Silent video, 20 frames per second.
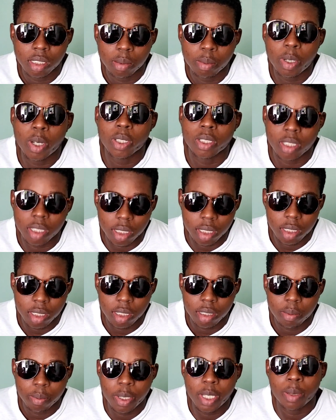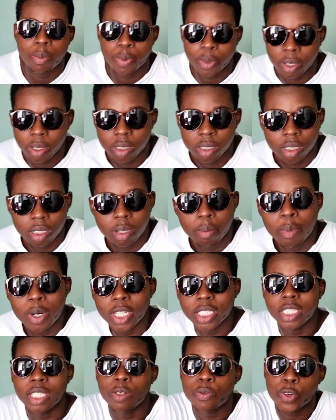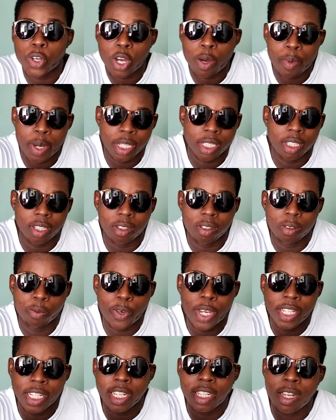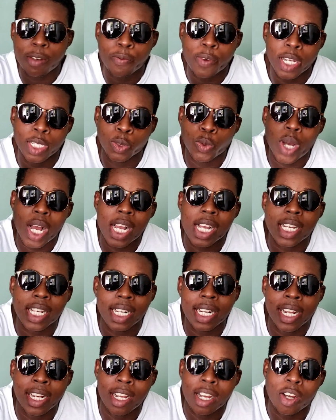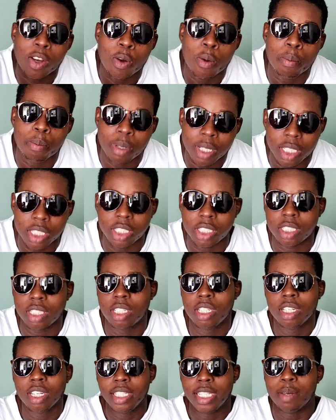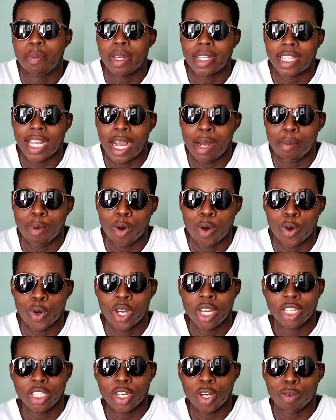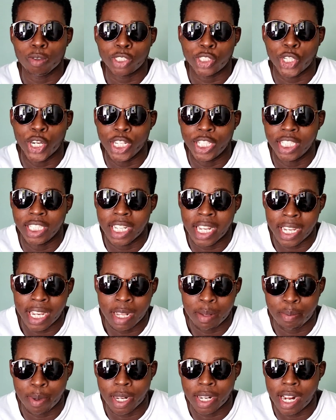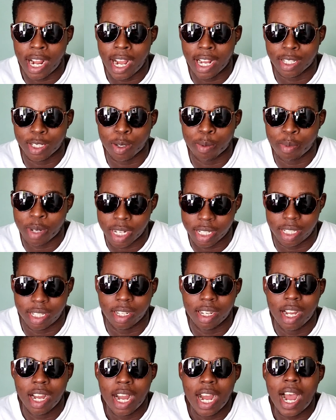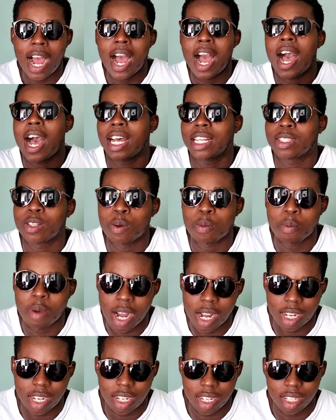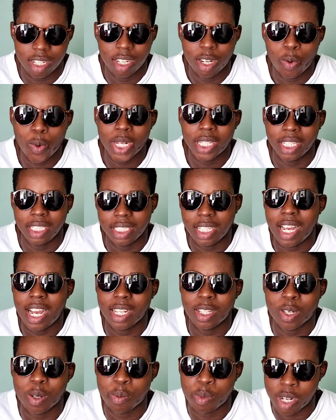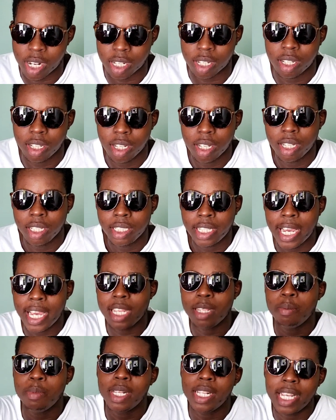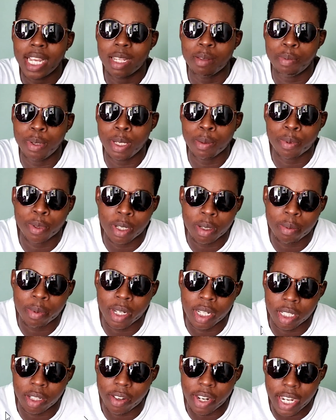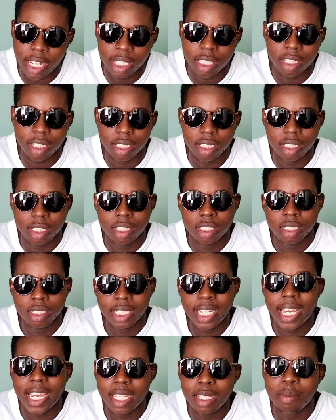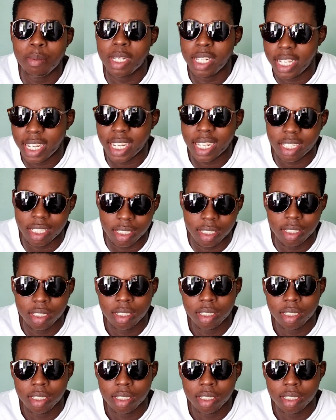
But people, but just need for commenting on Vendetta fans. What Alkaline accomplish? Them talk about yo trending again for an automat. Automac. What is automac? 10 million people the pony, right? 10 million.